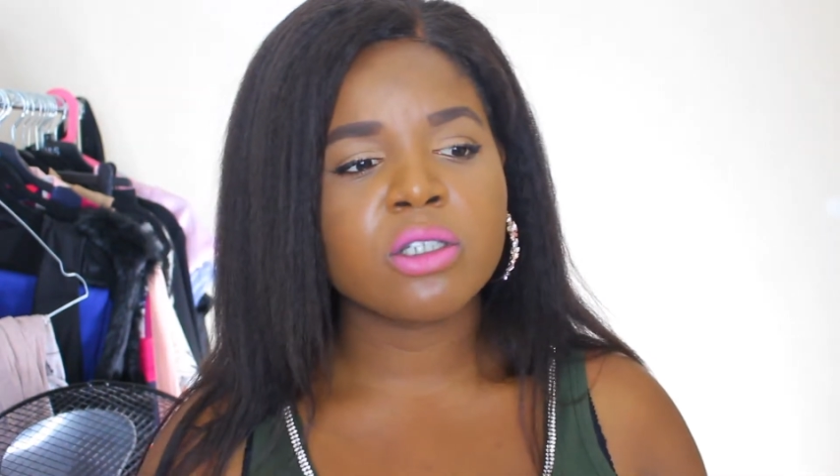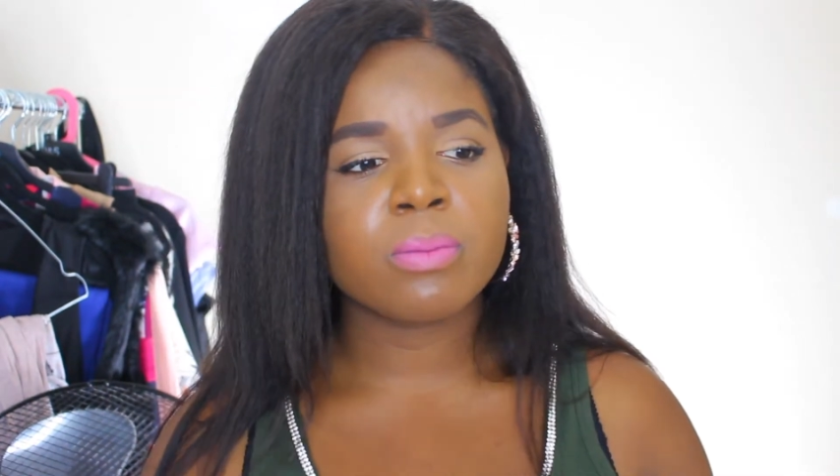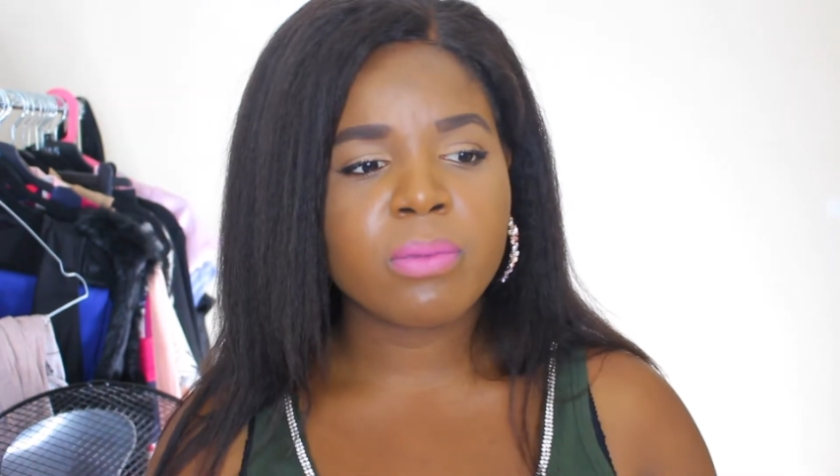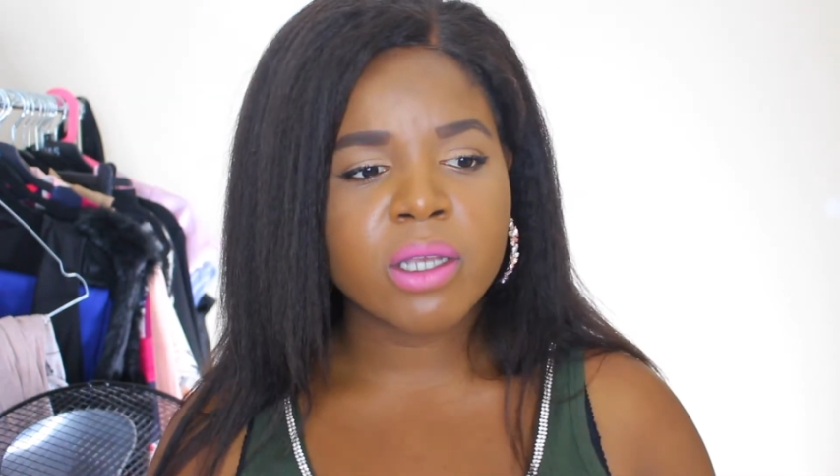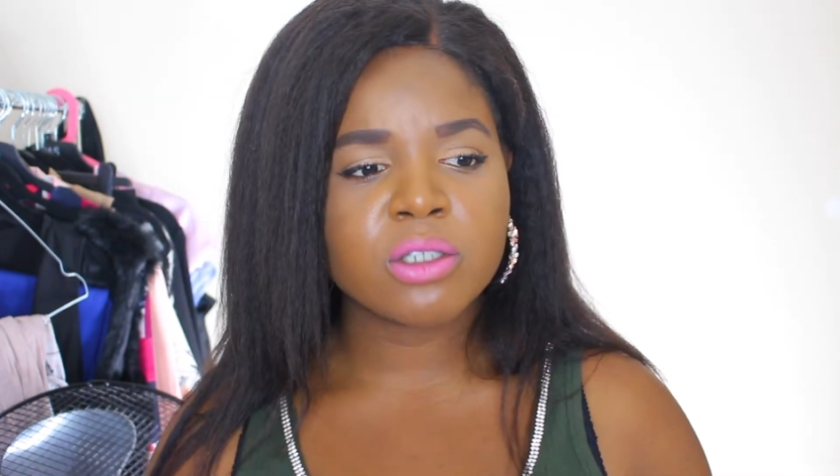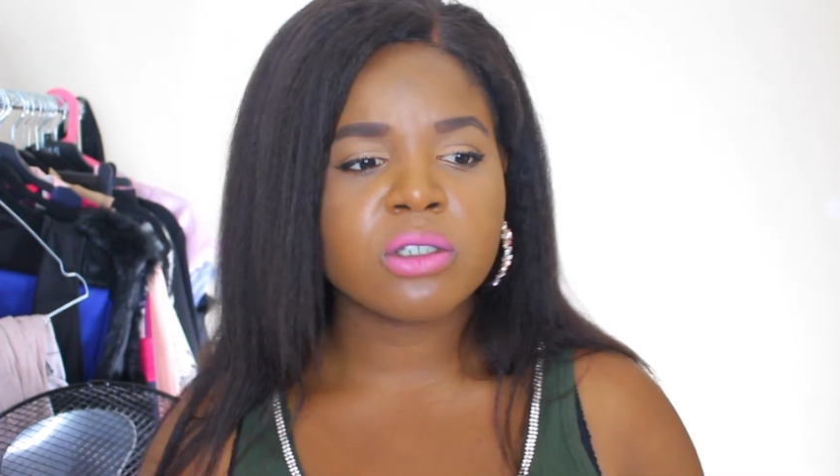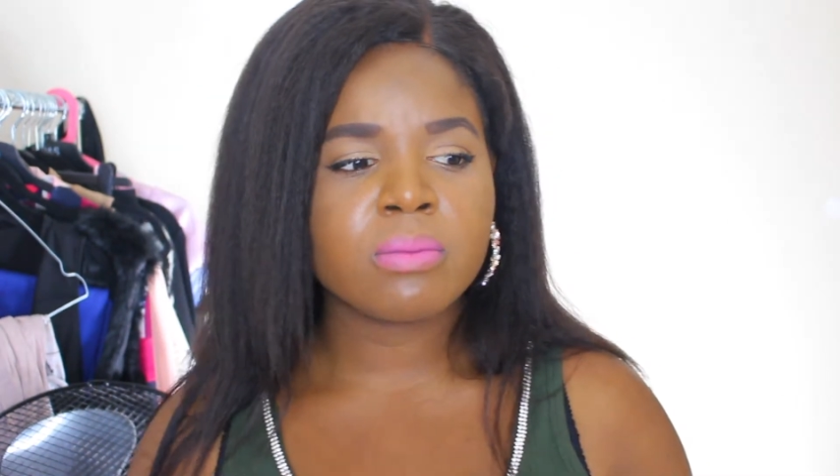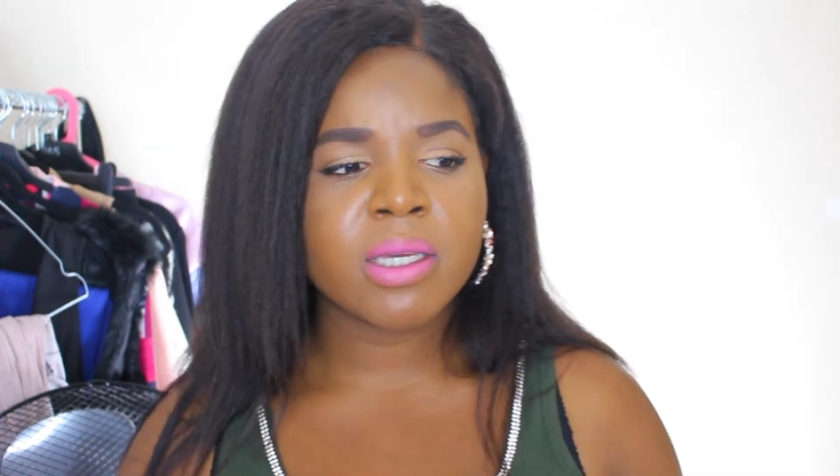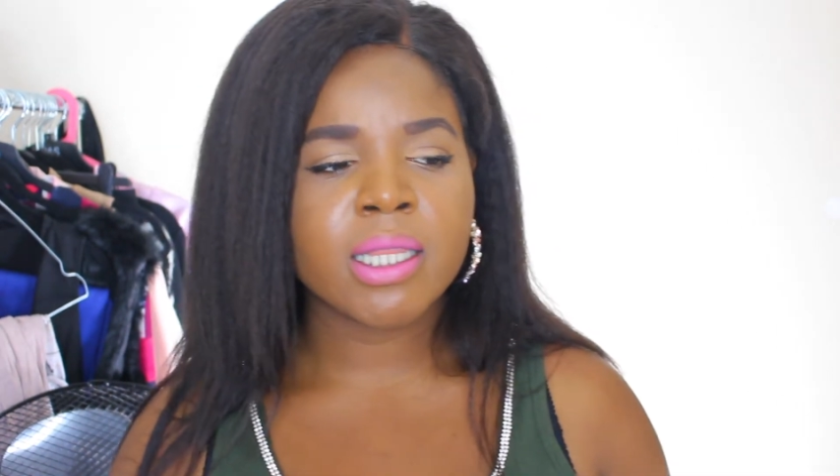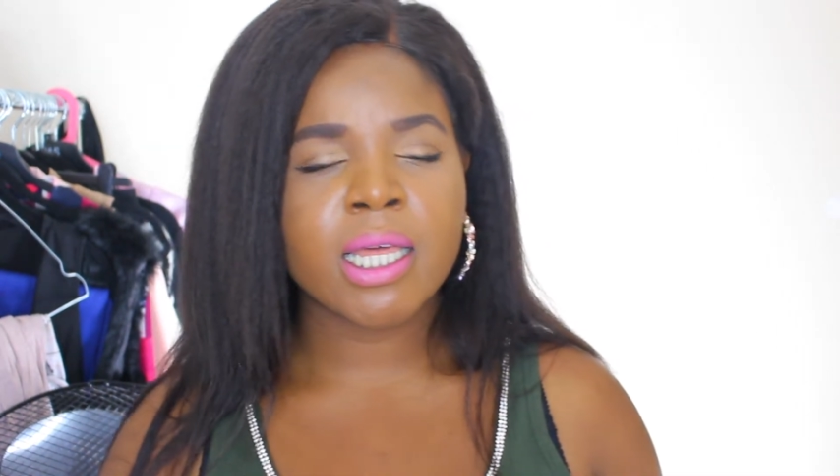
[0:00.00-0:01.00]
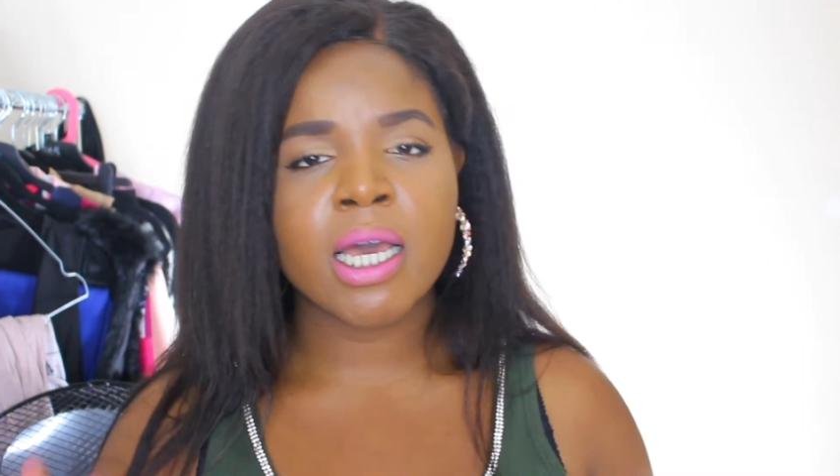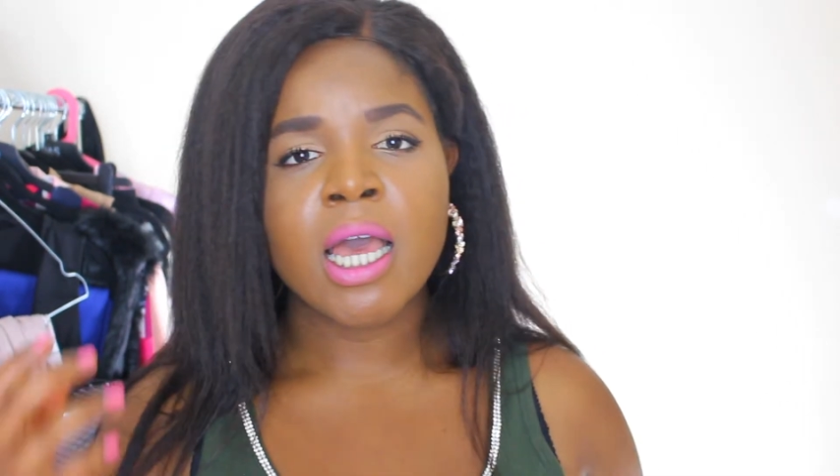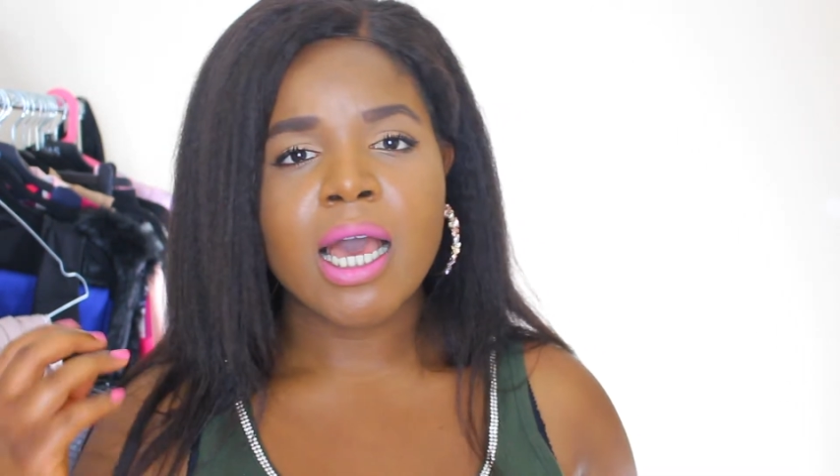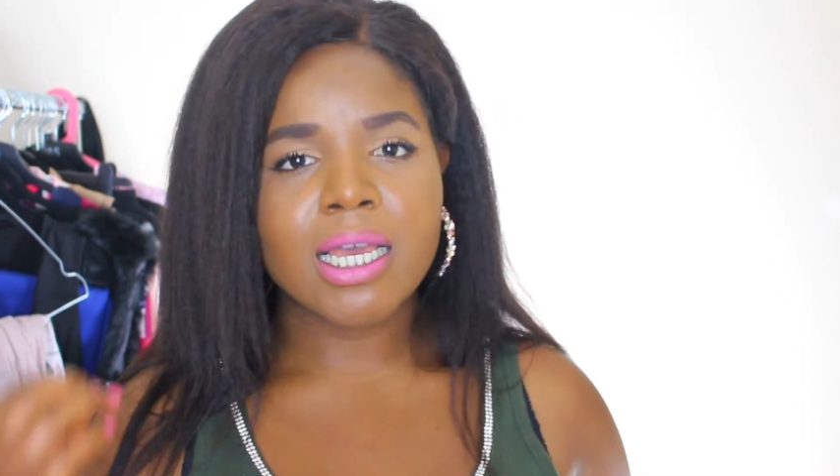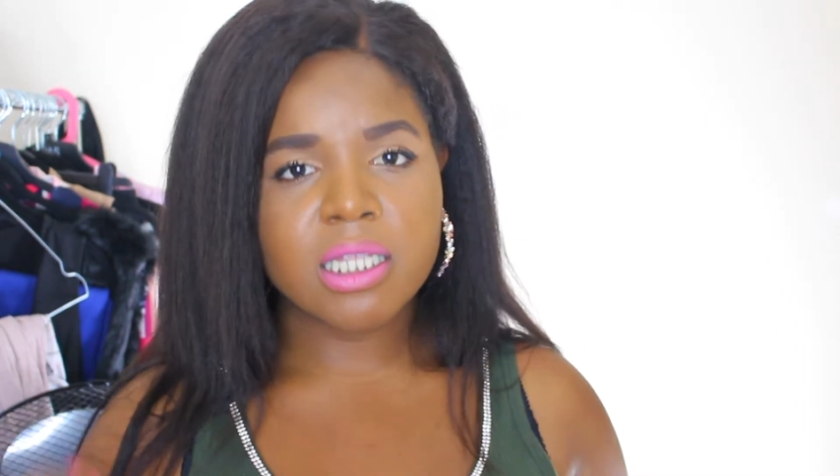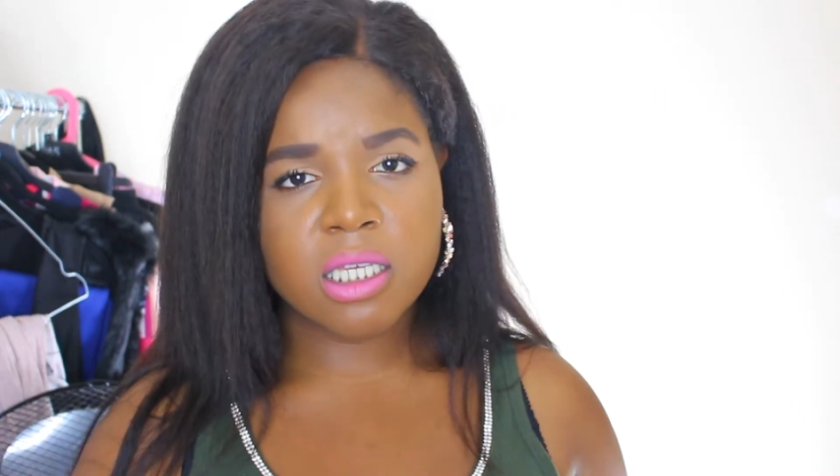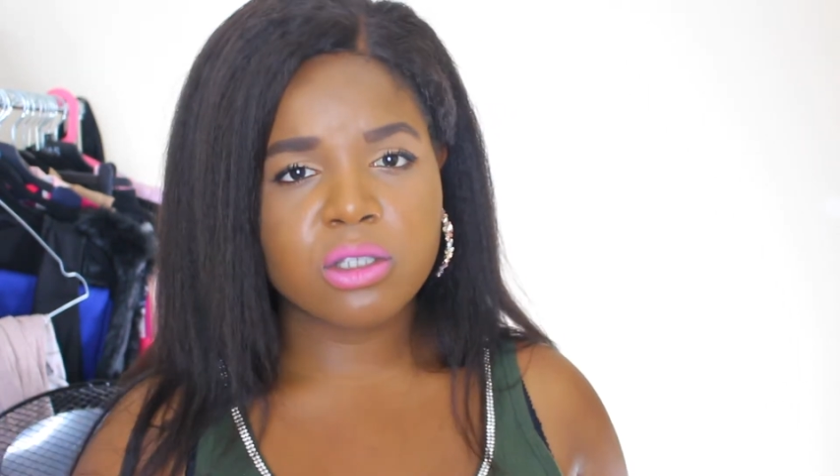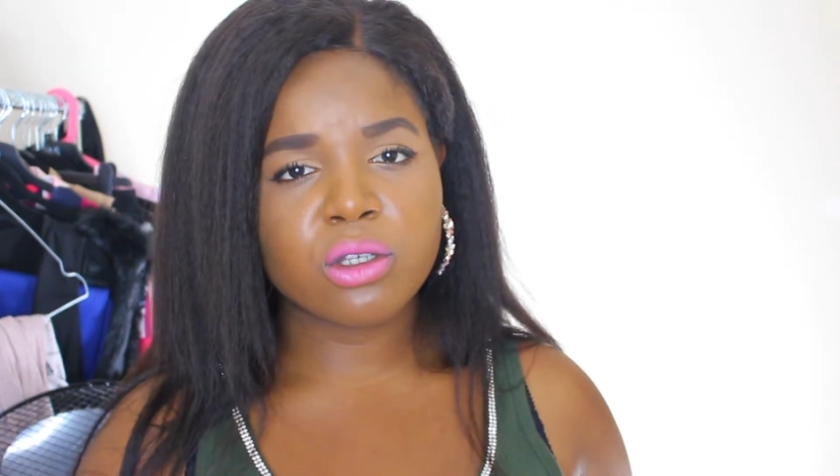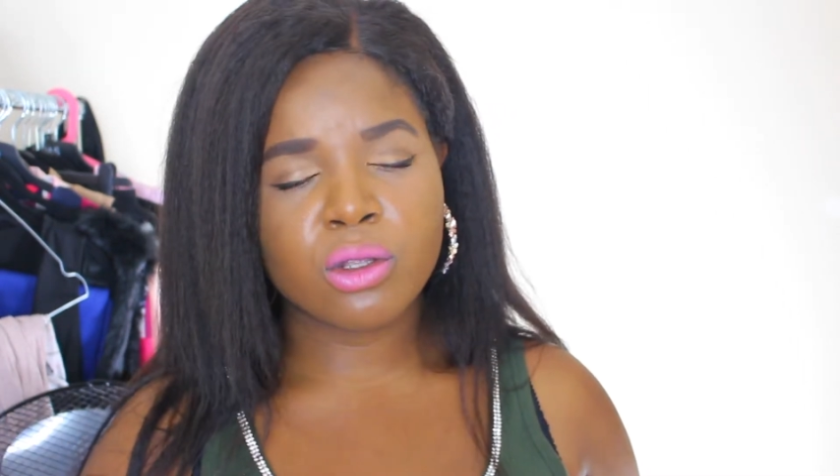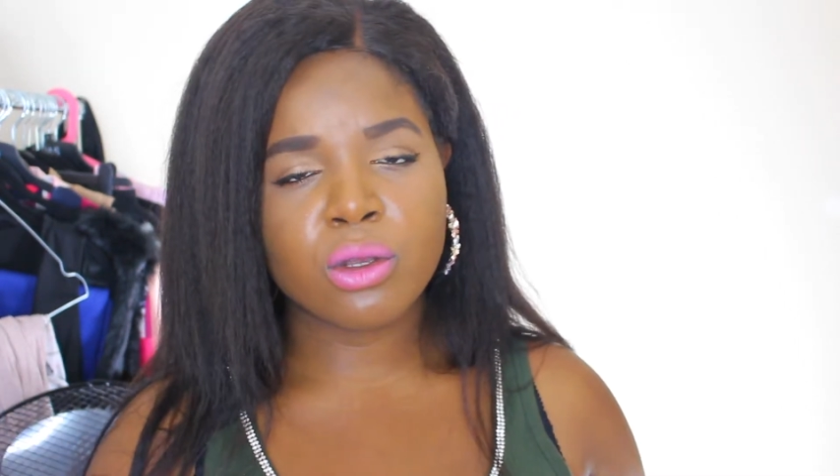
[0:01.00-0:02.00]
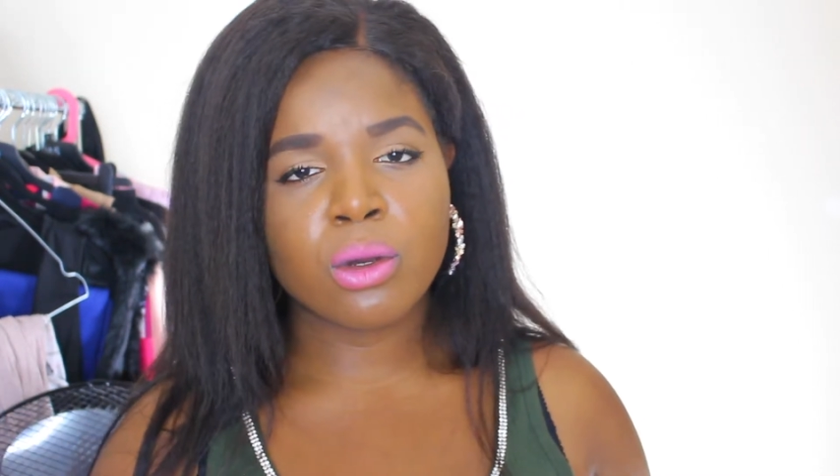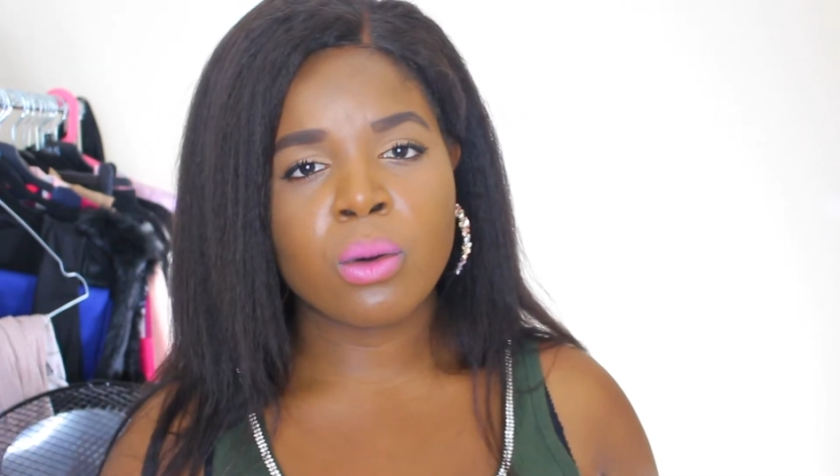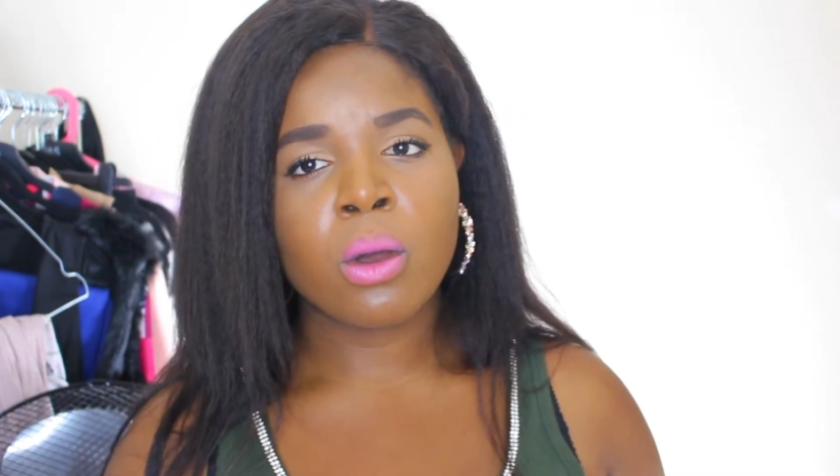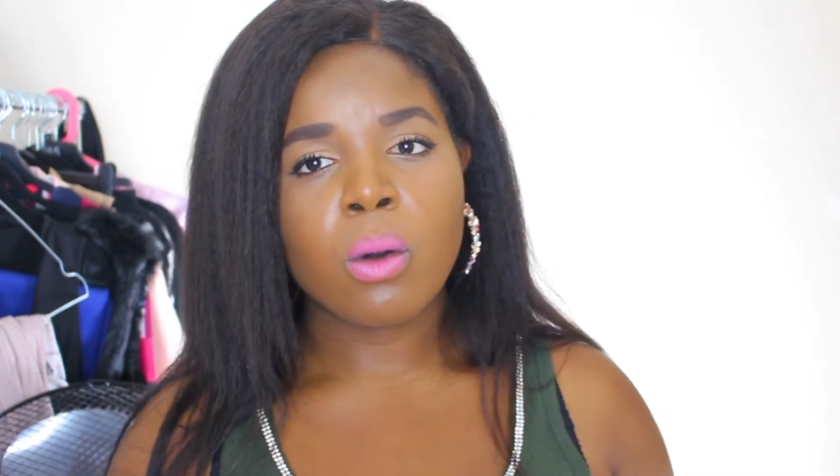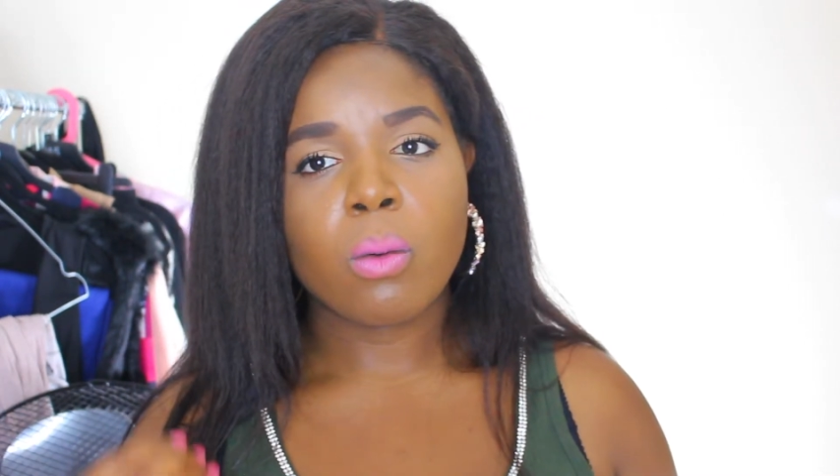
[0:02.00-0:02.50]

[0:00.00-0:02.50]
She pressured me that I need to know